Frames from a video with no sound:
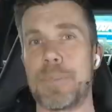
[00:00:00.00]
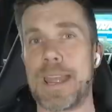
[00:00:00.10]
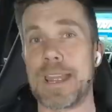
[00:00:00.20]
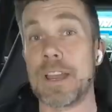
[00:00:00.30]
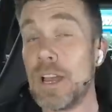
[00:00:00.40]

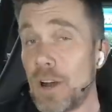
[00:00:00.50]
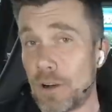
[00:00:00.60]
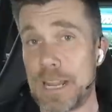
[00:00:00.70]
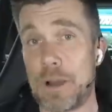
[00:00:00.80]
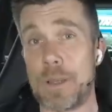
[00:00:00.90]
back
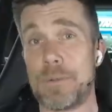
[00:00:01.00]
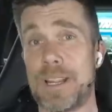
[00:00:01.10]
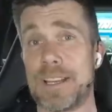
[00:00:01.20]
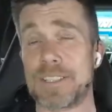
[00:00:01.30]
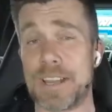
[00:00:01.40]
on our
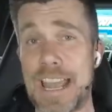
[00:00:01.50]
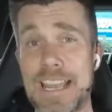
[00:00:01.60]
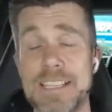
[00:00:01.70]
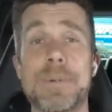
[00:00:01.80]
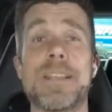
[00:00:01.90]
webinars, so it
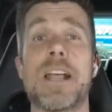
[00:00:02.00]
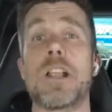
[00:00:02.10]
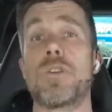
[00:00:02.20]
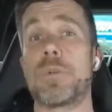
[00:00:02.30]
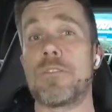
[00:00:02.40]
has been a
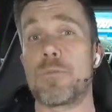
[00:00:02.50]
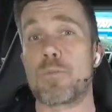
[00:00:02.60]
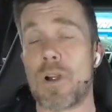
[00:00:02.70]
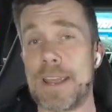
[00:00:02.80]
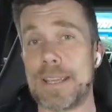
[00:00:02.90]
little bit of a
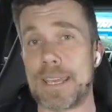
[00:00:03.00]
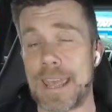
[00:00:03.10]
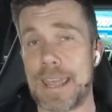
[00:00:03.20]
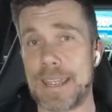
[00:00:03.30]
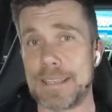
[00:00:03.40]
break,
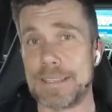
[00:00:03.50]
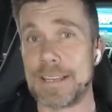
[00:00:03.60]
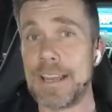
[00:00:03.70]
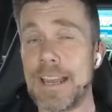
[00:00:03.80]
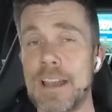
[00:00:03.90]
and
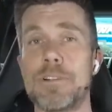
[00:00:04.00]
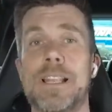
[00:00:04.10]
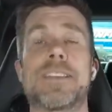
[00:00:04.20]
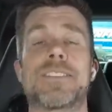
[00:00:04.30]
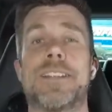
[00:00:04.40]

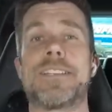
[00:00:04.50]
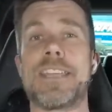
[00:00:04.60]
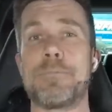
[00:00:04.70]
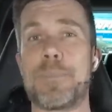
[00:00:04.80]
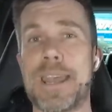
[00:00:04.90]
really excited to
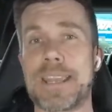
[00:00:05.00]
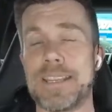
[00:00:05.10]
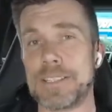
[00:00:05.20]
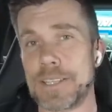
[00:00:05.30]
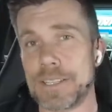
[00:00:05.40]
get back
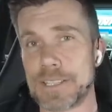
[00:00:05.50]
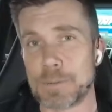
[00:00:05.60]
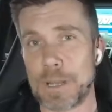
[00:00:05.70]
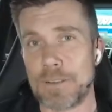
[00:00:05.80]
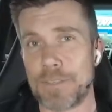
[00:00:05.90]
into the
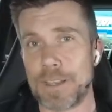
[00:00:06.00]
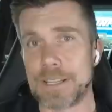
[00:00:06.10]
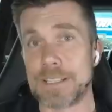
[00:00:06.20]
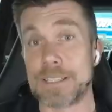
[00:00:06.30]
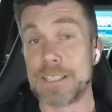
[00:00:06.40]
swing of
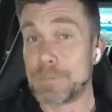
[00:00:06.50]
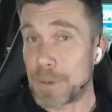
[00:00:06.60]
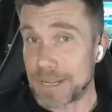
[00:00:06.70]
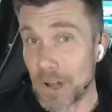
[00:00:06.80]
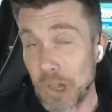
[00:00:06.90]
things. There's
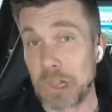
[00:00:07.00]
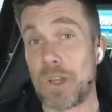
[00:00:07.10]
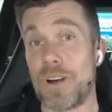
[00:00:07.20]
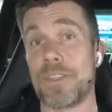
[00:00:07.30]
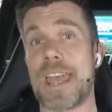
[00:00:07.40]
been a
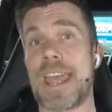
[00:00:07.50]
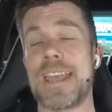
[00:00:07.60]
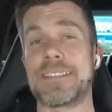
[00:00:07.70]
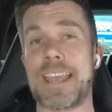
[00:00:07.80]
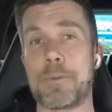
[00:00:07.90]
lot that
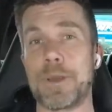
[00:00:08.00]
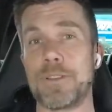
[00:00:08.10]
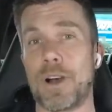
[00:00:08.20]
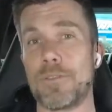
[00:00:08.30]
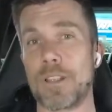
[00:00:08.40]
has
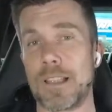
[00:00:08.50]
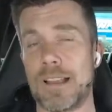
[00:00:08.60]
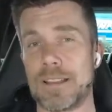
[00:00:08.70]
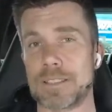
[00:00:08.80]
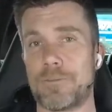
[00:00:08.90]
happened over the
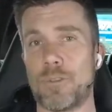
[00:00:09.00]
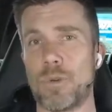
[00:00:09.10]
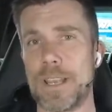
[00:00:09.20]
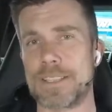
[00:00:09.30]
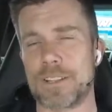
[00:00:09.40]
last
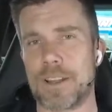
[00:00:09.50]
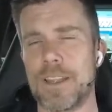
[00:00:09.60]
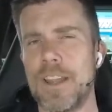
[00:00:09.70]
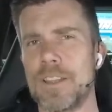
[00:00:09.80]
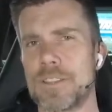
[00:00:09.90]
4 weeks, and I
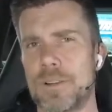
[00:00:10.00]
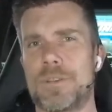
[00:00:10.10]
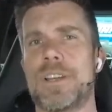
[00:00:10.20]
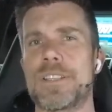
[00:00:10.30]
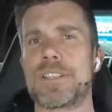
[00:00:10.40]
don't
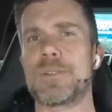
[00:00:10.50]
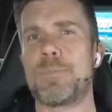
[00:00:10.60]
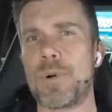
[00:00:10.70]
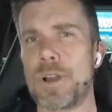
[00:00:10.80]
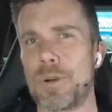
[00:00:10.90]
want to
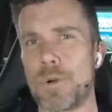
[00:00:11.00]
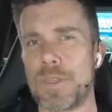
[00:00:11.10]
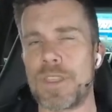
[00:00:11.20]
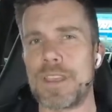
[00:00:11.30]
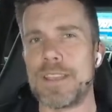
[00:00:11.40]
spoil
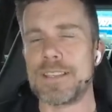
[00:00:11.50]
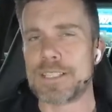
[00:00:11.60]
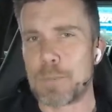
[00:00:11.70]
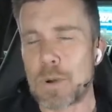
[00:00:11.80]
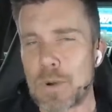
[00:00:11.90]
the
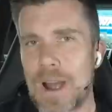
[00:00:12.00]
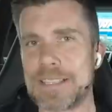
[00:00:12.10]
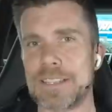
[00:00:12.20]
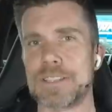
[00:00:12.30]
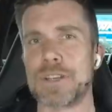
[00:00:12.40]

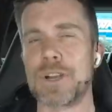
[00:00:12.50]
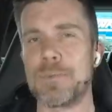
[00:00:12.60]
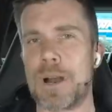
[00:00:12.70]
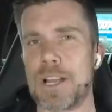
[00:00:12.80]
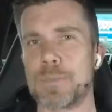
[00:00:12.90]
surprise too
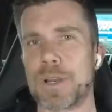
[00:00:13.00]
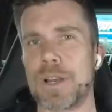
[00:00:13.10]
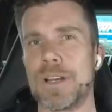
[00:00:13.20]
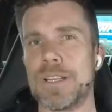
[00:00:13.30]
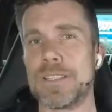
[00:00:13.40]
much
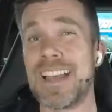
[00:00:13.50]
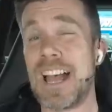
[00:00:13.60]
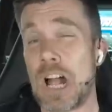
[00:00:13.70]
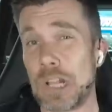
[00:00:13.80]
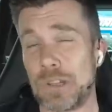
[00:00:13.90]
because
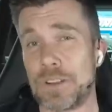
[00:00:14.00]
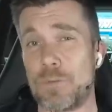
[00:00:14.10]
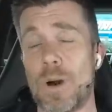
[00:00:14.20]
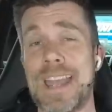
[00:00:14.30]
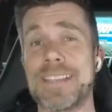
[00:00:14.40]
a lot of
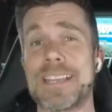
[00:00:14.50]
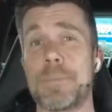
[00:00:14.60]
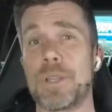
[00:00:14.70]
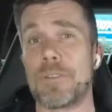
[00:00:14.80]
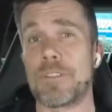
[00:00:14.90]
what has
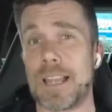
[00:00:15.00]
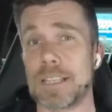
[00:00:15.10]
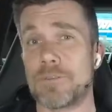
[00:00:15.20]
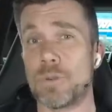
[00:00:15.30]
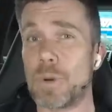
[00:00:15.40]
happened over the
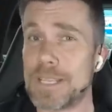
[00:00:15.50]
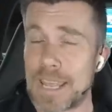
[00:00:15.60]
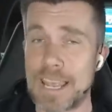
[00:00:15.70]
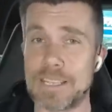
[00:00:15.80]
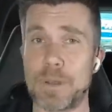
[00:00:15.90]
last 4 weeks
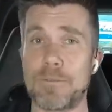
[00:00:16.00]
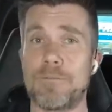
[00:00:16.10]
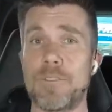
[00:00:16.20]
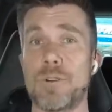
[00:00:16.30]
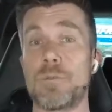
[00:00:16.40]
has been
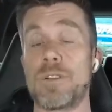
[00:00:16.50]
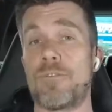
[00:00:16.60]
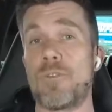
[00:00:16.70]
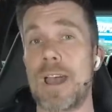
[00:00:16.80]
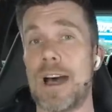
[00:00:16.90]
filmed
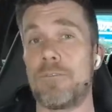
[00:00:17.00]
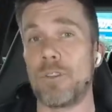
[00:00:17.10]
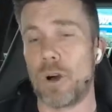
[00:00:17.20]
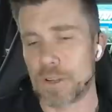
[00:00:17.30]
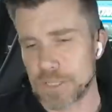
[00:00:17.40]
for our
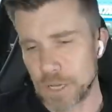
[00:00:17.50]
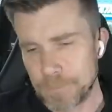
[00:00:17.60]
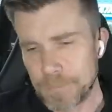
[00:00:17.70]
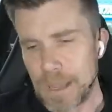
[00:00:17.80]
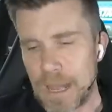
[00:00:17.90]
vlog, so
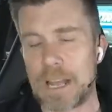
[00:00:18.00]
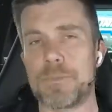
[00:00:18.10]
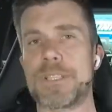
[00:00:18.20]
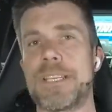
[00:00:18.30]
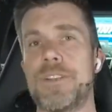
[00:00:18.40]

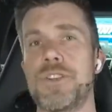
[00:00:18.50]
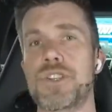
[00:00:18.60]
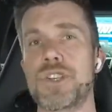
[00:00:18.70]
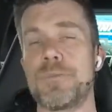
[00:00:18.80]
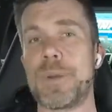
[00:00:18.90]
100% you
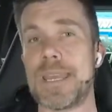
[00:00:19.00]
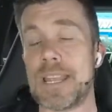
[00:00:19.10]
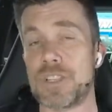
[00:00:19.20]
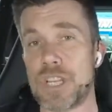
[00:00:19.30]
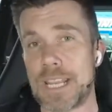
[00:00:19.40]
should be
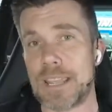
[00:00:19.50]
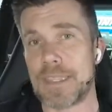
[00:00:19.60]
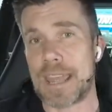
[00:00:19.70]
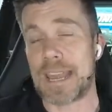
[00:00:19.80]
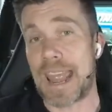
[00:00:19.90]
checking
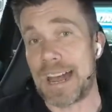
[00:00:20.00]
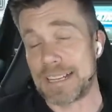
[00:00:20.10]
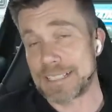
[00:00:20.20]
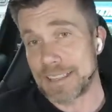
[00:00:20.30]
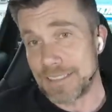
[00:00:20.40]
that
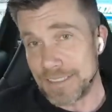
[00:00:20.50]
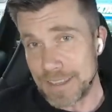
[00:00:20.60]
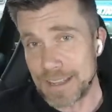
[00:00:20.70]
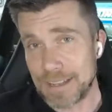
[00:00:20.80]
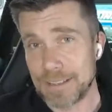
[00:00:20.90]
out
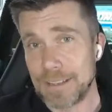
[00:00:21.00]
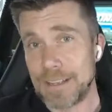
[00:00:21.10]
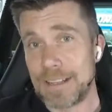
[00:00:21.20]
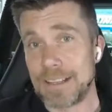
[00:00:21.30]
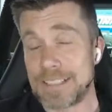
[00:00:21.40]
there.
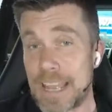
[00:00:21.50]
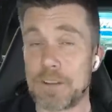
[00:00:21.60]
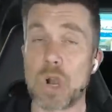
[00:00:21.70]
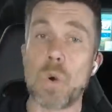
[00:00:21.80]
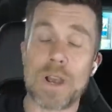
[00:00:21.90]
Let's have a
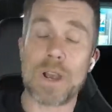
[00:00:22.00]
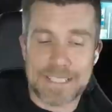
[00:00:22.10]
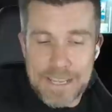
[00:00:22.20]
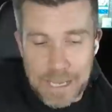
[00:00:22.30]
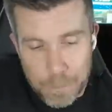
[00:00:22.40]
quick
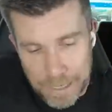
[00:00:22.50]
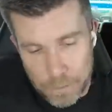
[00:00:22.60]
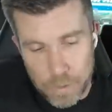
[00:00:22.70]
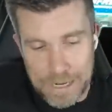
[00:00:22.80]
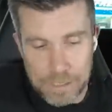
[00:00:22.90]
sneak peek.
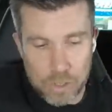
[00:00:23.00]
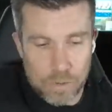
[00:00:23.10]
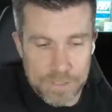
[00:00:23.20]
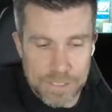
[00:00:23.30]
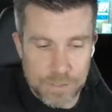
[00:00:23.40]
We'll head
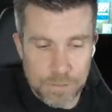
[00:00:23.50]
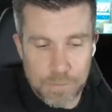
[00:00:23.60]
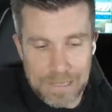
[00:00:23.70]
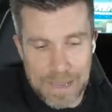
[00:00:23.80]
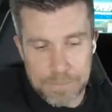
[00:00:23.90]
across to
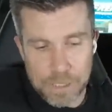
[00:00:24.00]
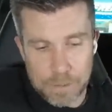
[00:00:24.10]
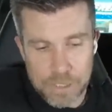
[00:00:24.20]
my laptop